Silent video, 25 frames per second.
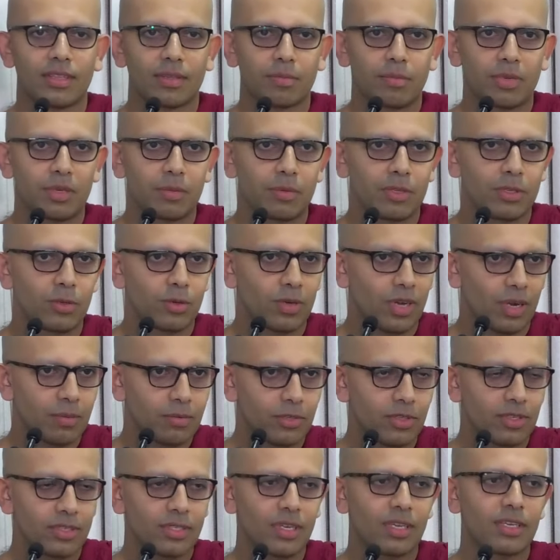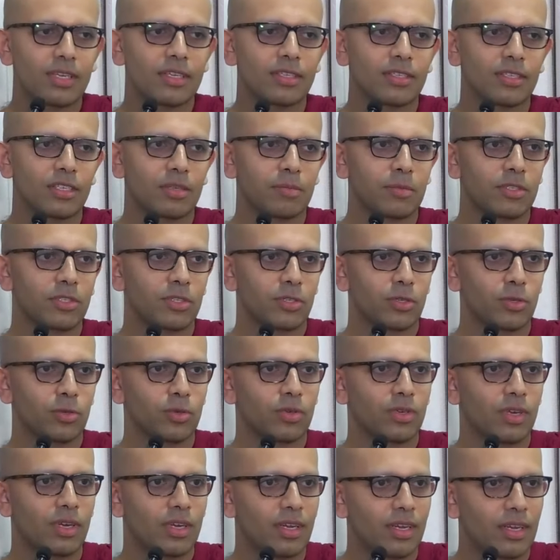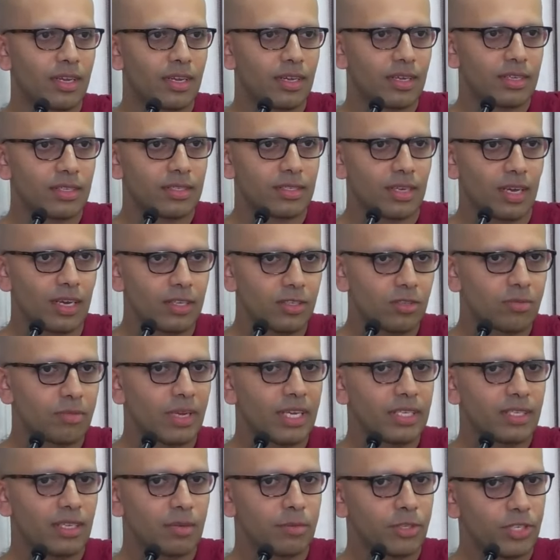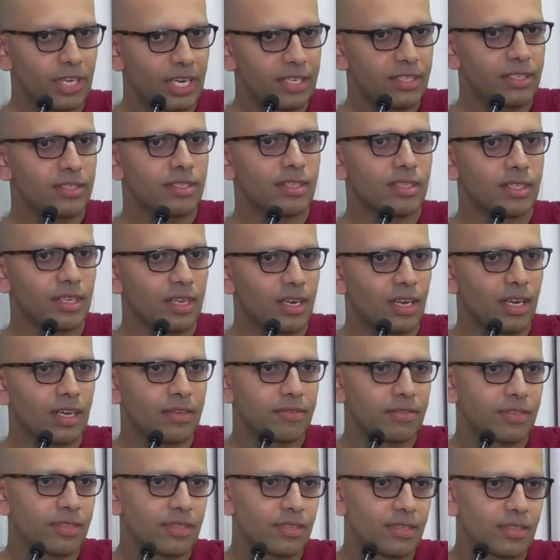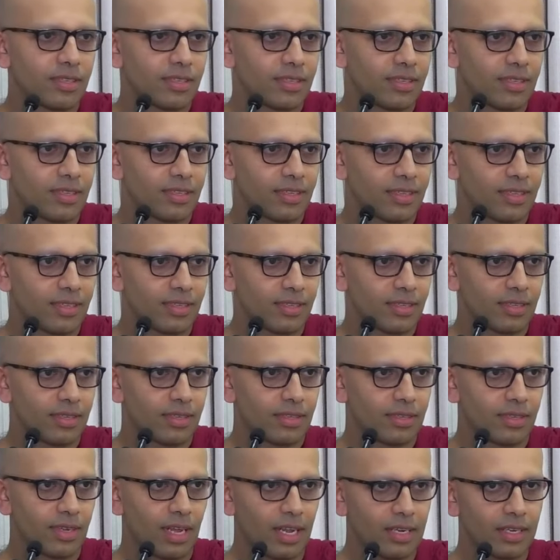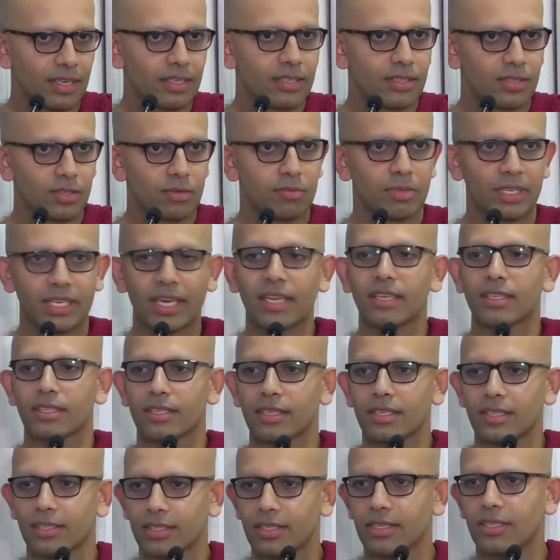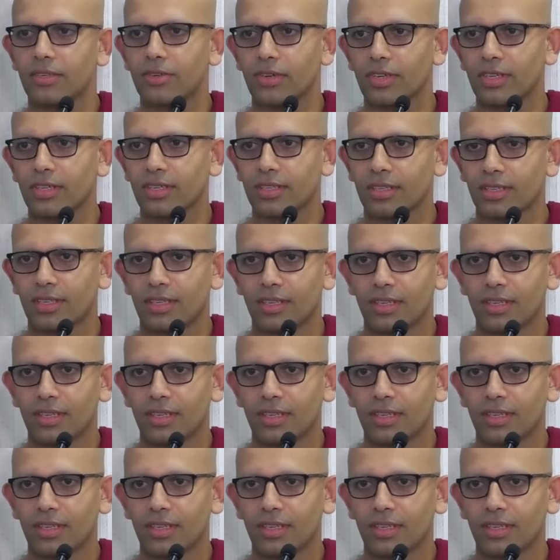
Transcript: people who come to the Sunday sermons to start to make some changes in their lives, at least to begin considering,